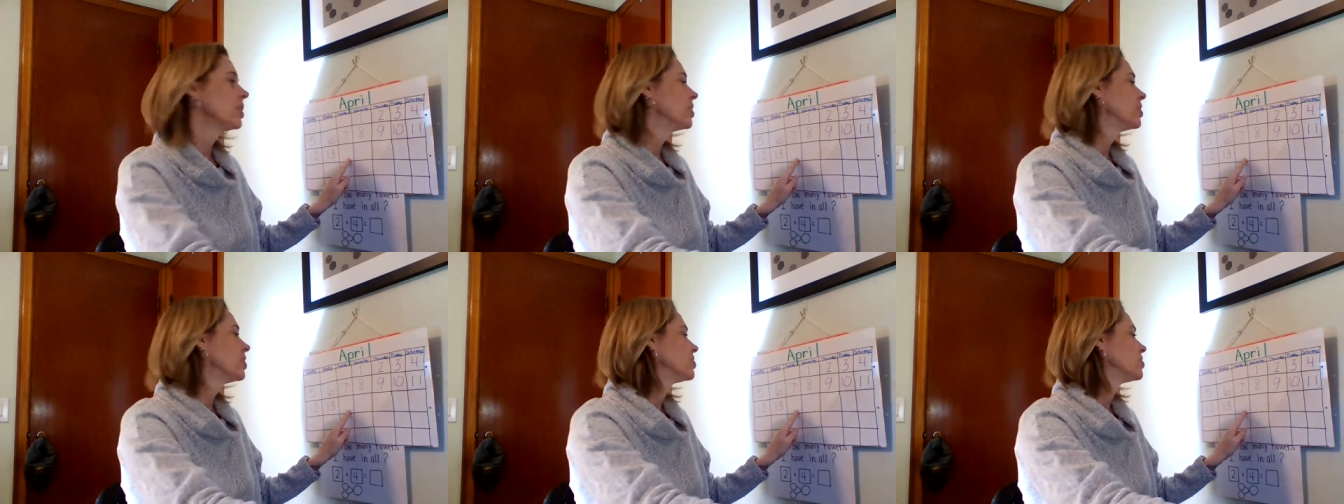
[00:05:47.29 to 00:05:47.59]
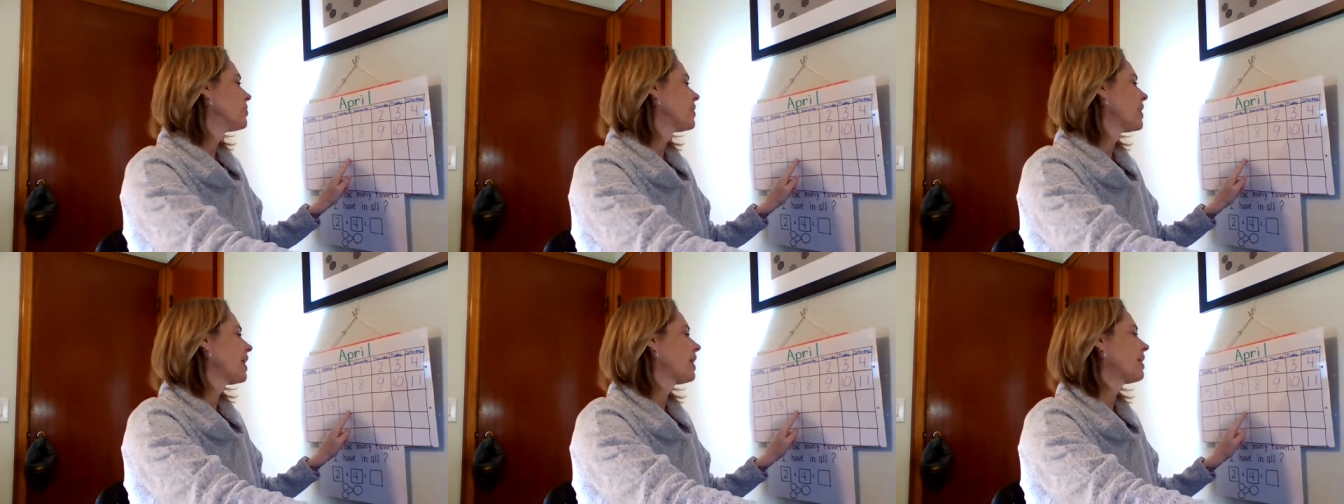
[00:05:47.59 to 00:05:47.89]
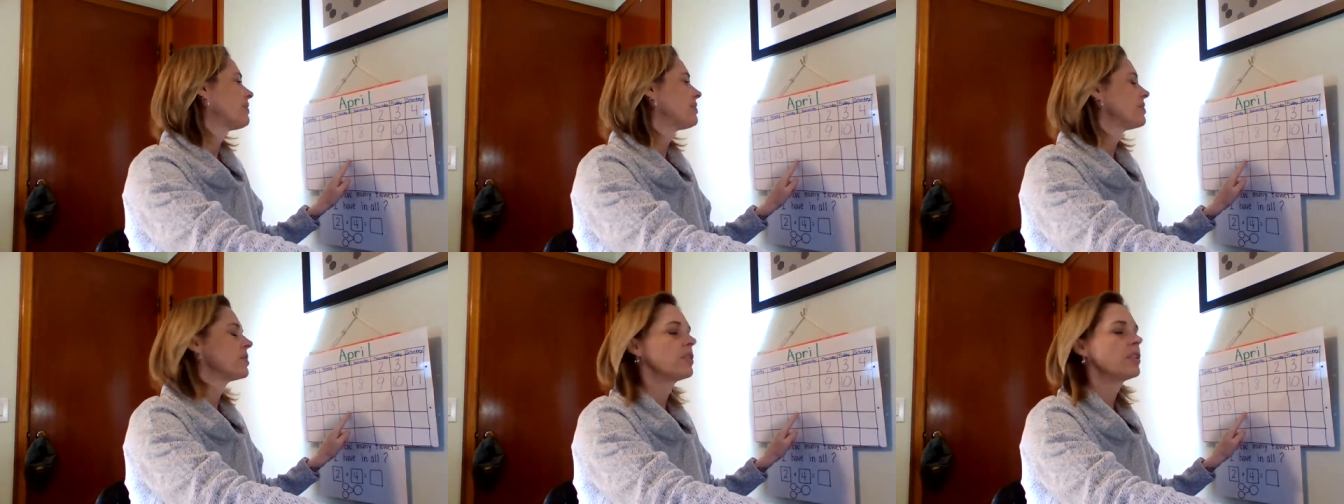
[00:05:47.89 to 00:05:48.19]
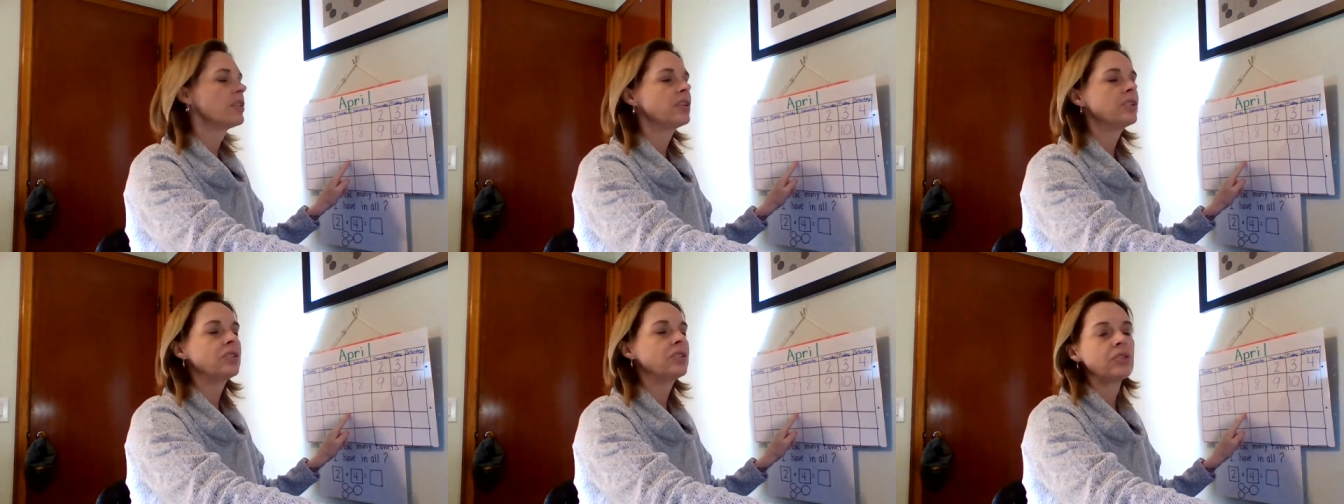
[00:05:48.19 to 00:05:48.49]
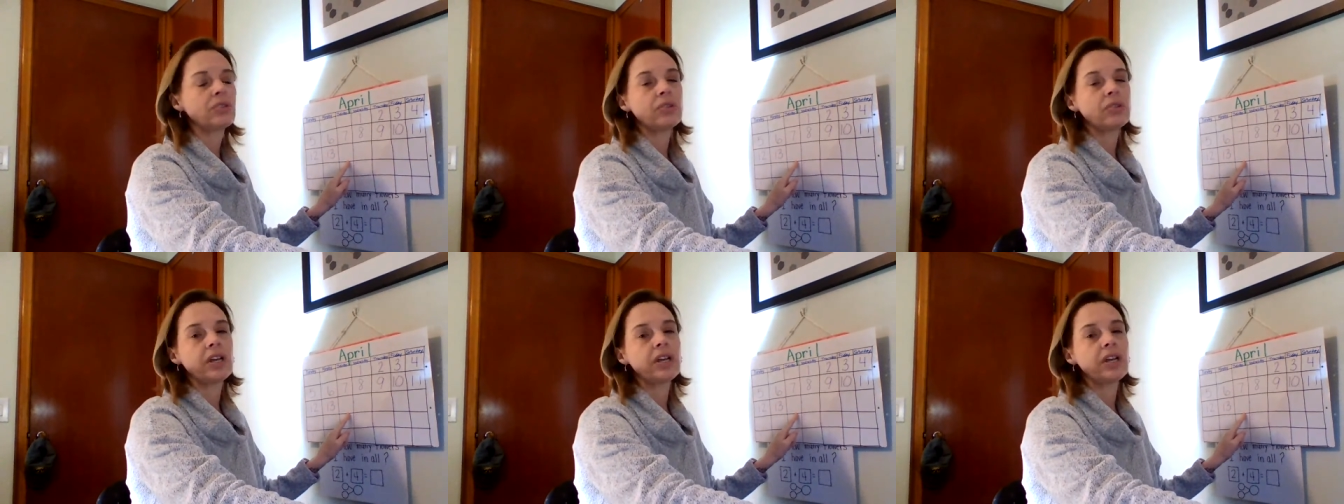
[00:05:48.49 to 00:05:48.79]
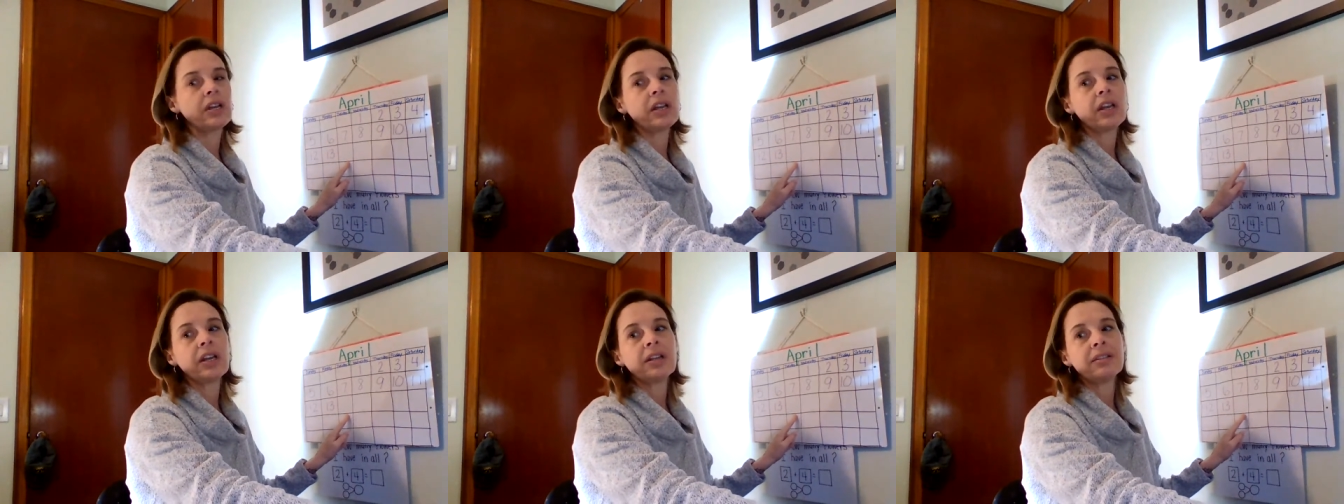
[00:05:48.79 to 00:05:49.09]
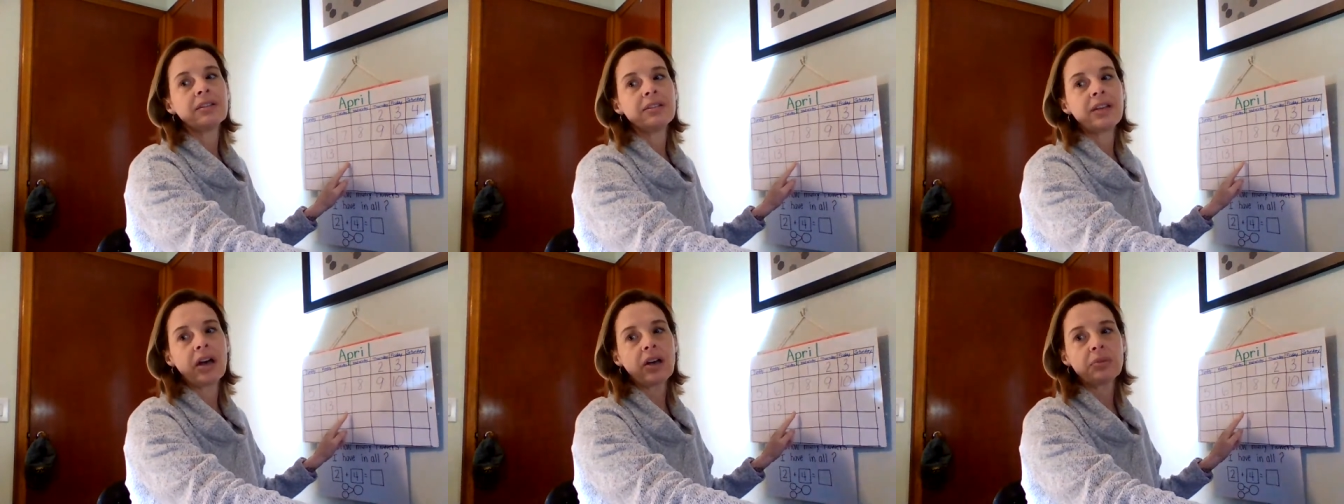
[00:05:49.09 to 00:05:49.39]
So after the student
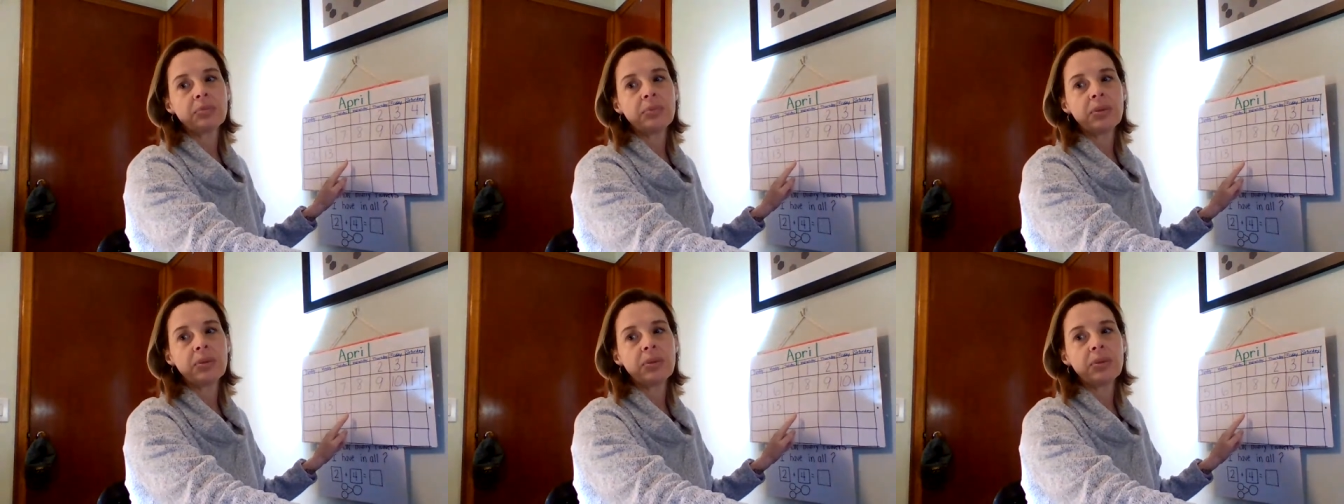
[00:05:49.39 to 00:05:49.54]
tells me